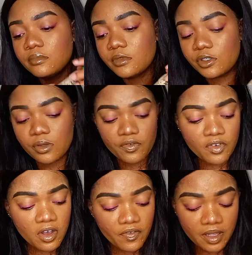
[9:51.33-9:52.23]
So I've
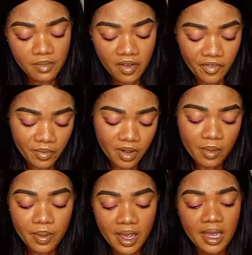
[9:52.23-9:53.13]
covered my formula
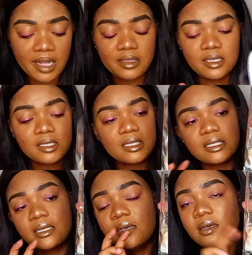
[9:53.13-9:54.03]
back, and this
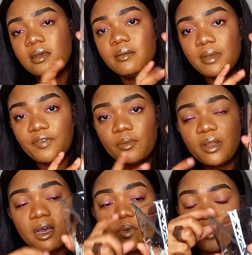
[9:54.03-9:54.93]
is my
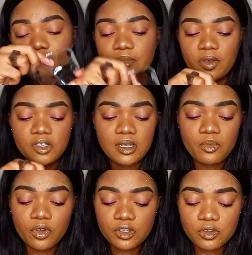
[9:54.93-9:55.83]
formula with the milk. So I'm
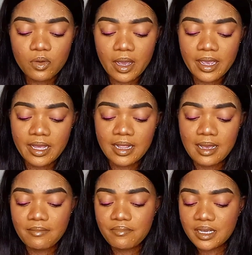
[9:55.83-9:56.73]
going to go ahead
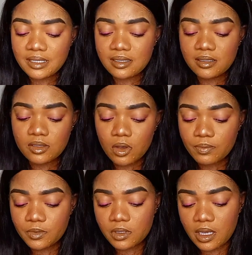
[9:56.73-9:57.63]
and mix this
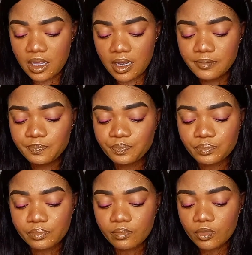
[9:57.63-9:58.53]
up together
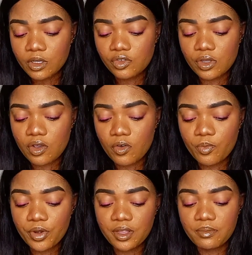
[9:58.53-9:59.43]
to
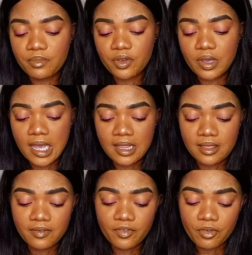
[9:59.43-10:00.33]
incorporate the milk and
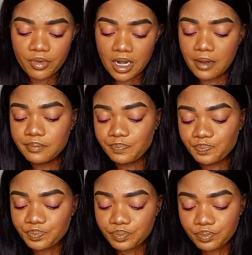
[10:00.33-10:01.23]
the formula.
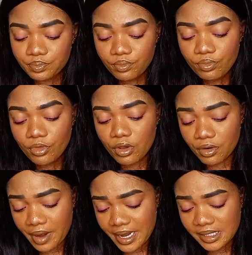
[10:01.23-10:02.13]
All
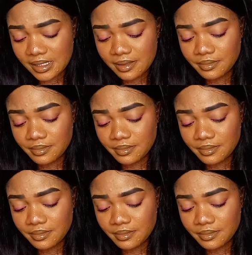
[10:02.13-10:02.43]
right,